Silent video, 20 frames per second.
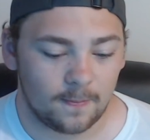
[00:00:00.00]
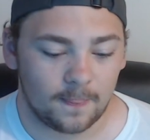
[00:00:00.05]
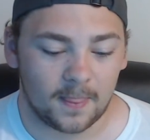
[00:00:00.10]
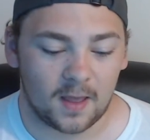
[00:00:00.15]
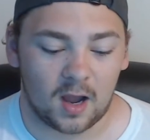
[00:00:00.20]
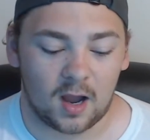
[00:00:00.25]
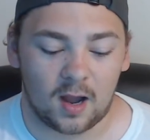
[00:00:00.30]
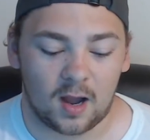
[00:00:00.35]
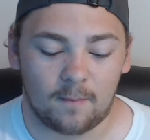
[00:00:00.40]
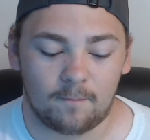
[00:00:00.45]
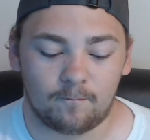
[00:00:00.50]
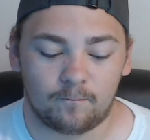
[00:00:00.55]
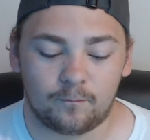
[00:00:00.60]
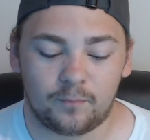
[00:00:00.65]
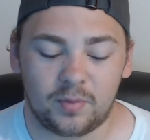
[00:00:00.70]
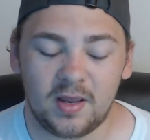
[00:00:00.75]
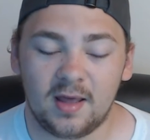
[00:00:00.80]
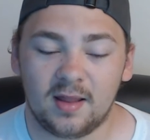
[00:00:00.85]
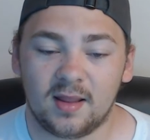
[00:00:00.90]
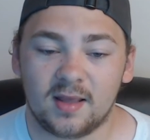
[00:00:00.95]

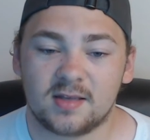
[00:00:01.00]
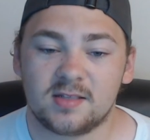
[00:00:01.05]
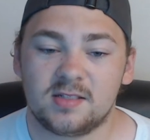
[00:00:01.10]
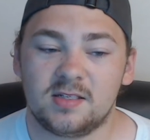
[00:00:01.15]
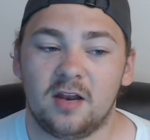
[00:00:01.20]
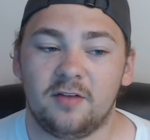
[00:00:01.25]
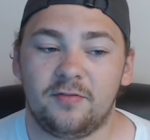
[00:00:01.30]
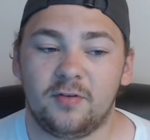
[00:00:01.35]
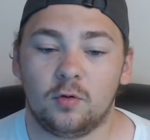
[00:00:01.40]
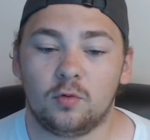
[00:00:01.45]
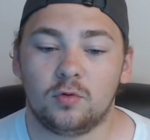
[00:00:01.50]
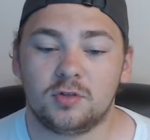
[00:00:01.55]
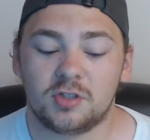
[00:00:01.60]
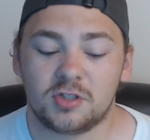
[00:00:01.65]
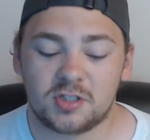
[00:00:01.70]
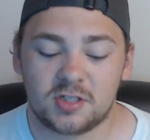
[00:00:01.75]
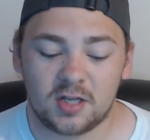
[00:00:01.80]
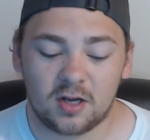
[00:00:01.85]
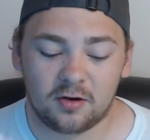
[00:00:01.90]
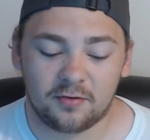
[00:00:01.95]
But yeah, like I said, if you were
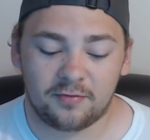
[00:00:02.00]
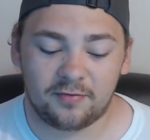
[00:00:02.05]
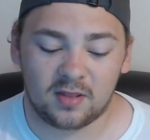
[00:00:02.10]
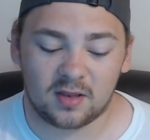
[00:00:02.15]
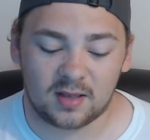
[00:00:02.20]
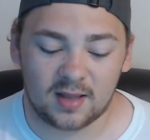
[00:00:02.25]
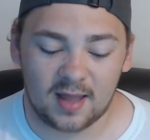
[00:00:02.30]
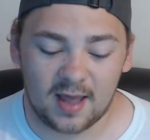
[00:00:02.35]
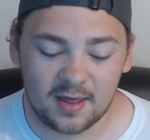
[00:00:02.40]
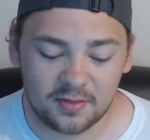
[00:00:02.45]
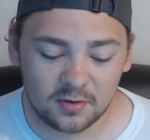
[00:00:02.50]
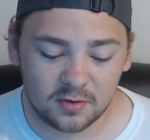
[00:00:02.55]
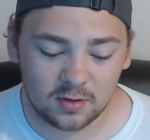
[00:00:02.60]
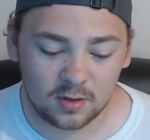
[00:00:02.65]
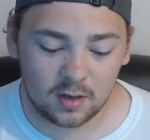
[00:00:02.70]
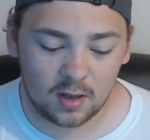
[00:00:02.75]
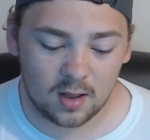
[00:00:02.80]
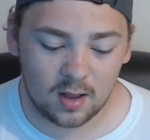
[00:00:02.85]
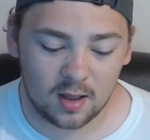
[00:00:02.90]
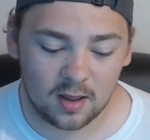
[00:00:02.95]
just here for the lather,
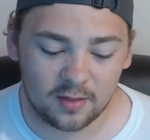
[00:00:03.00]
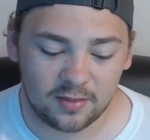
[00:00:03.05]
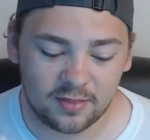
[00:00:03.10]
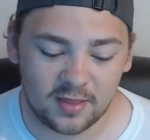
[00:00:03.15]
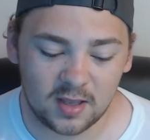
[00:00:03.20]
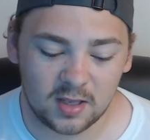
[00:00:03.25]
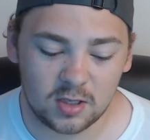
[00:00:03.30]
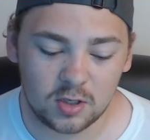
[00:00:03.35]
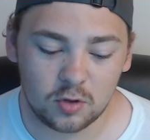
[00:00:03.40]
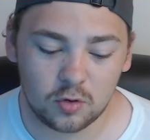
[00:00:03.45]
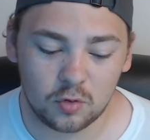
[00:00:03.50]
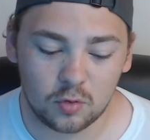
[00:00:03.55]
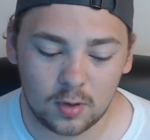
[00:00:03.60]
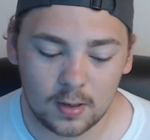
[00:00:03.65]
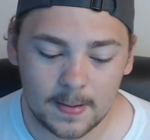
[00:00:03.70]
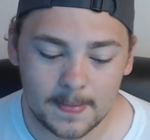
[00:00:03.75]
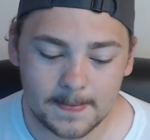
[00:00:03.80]
thank you